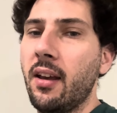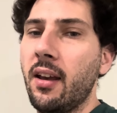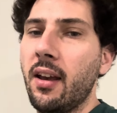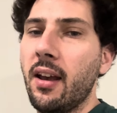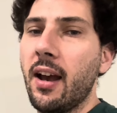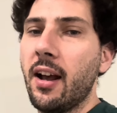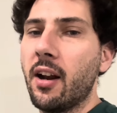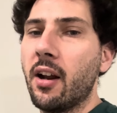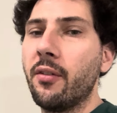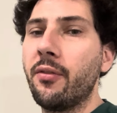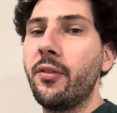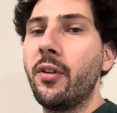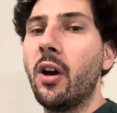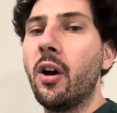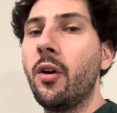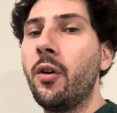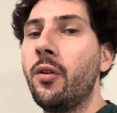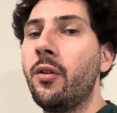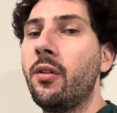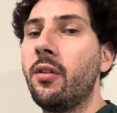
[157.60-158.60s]
And I've
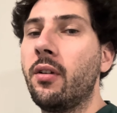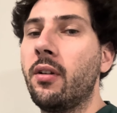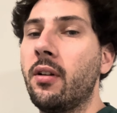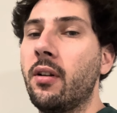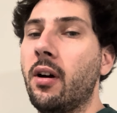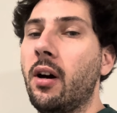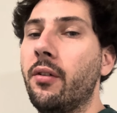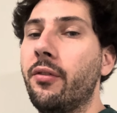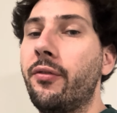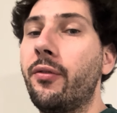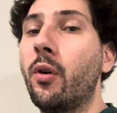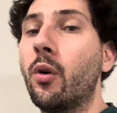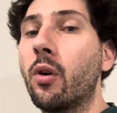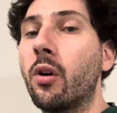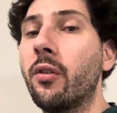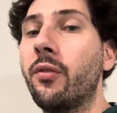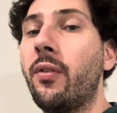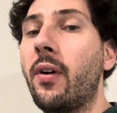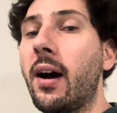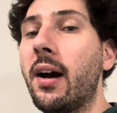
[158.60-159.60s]
known of 4 or
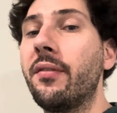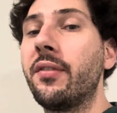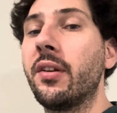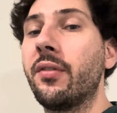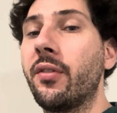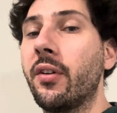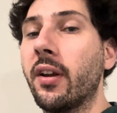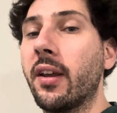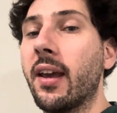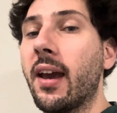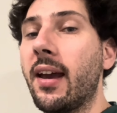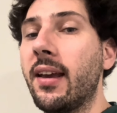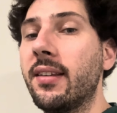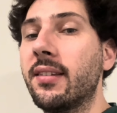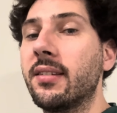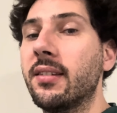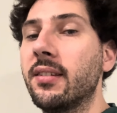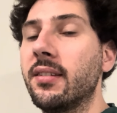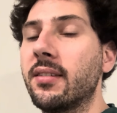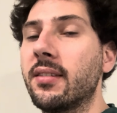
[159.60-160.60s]
5 different
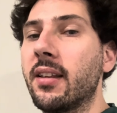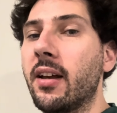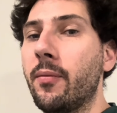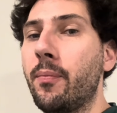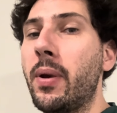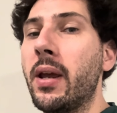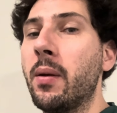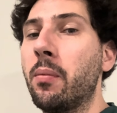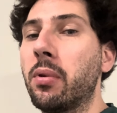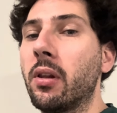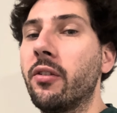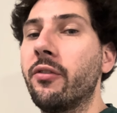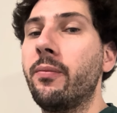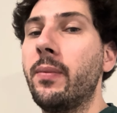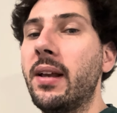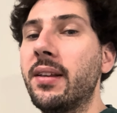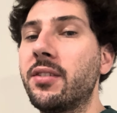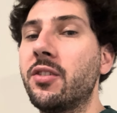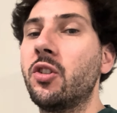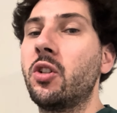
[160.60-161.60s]
cases that people have
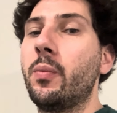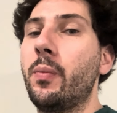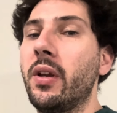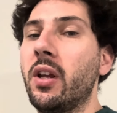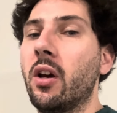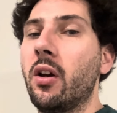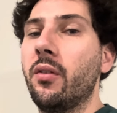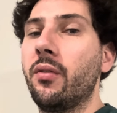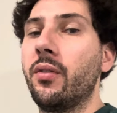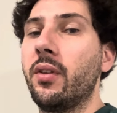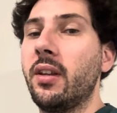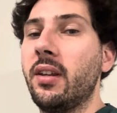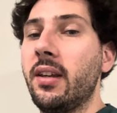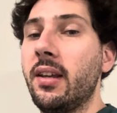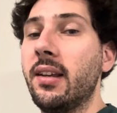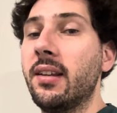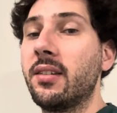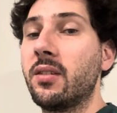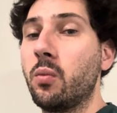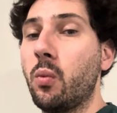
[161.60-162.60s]
messaged me over the
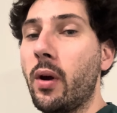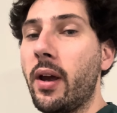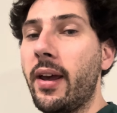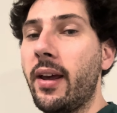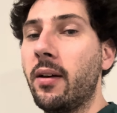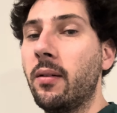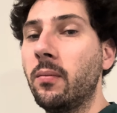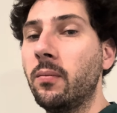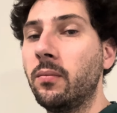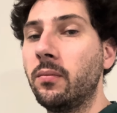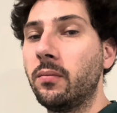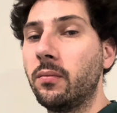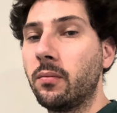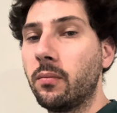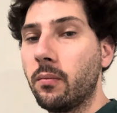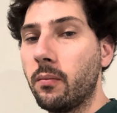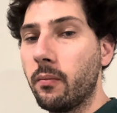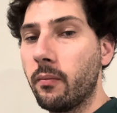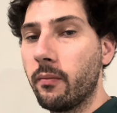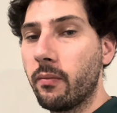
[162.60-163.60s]
years where,
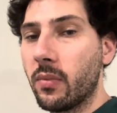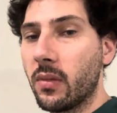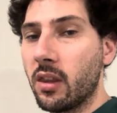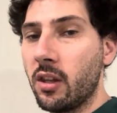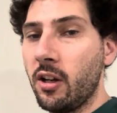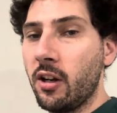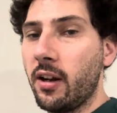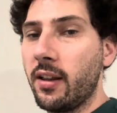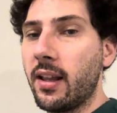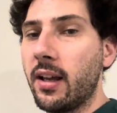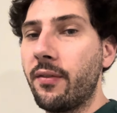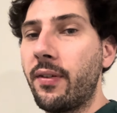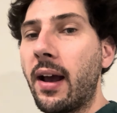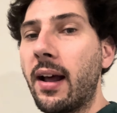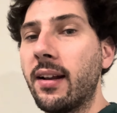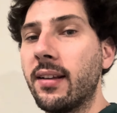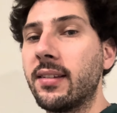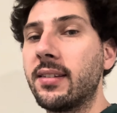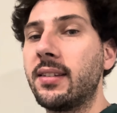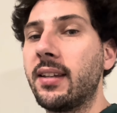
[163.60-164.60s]
they've
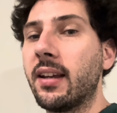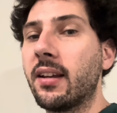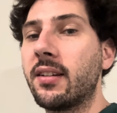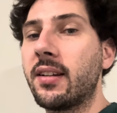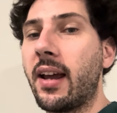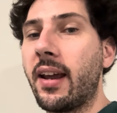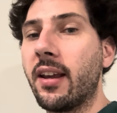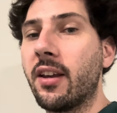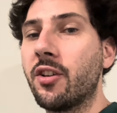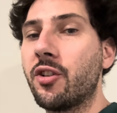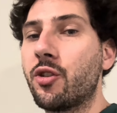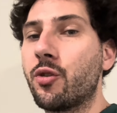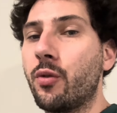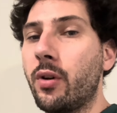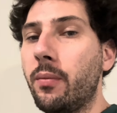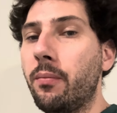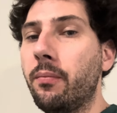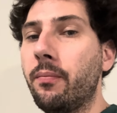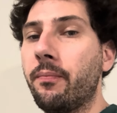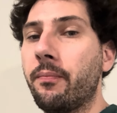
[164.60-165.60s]
had a sick tank of
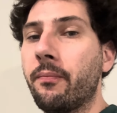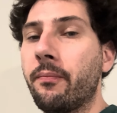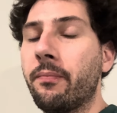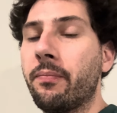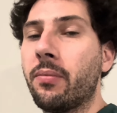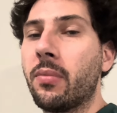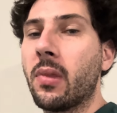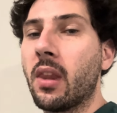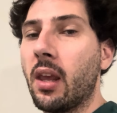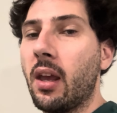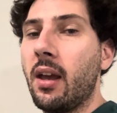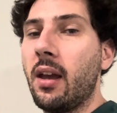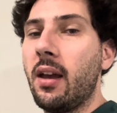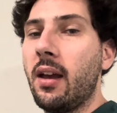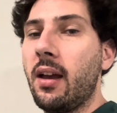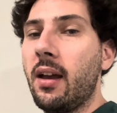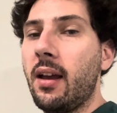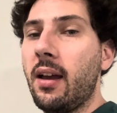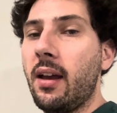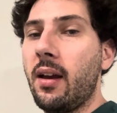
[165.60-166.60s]
shrimp
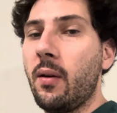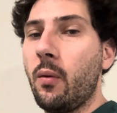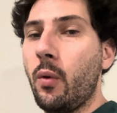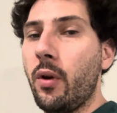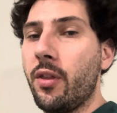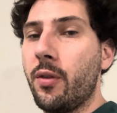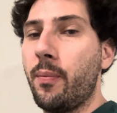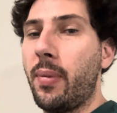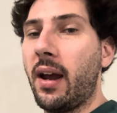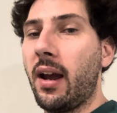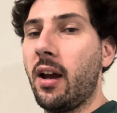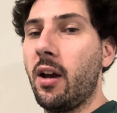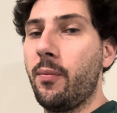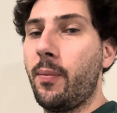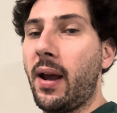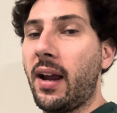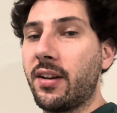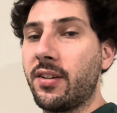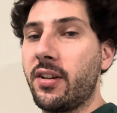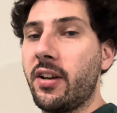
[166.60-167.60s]
with a
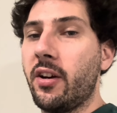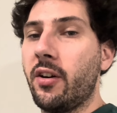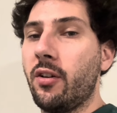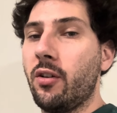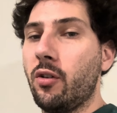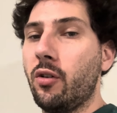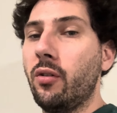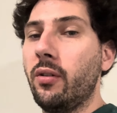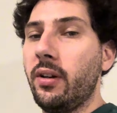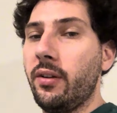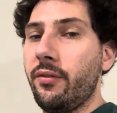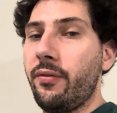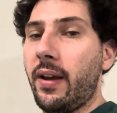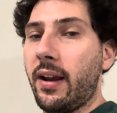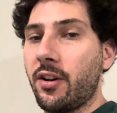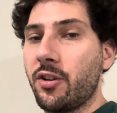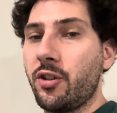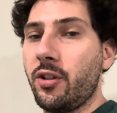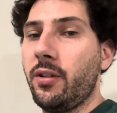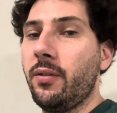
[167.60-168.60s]
bacterial
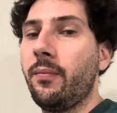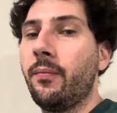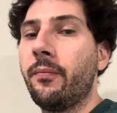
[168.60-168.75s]
infection,